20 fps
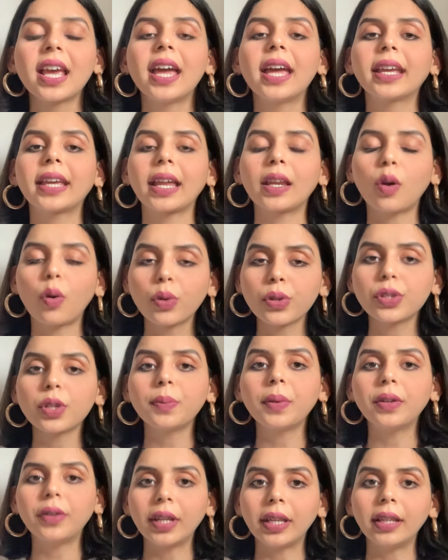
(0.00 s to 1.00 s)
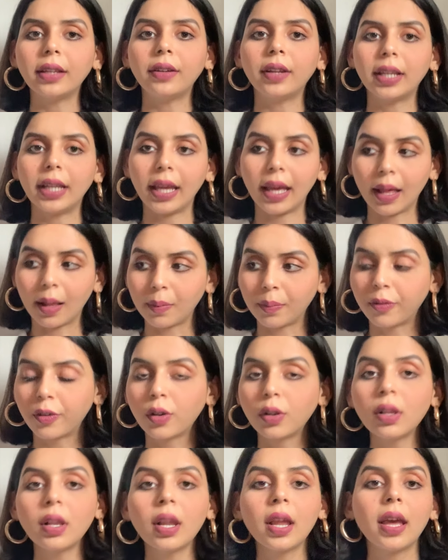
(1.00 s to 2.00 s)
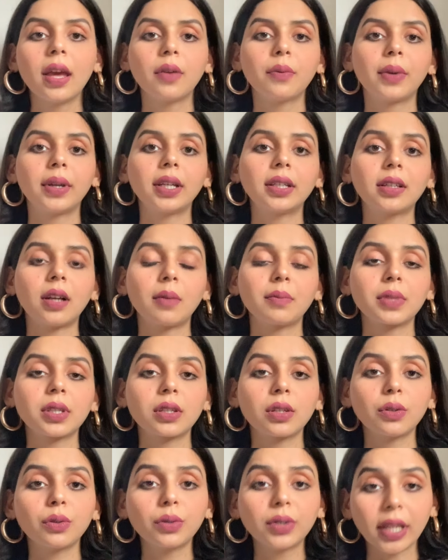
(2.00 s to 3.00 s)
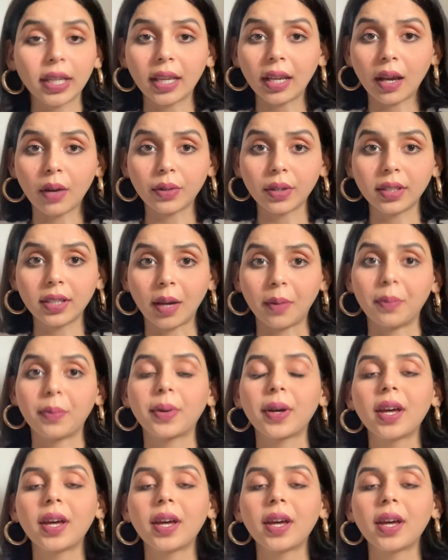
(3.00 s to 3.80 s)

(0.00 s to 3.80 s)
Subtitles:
can also be really helpful when it comes to taking out a dump.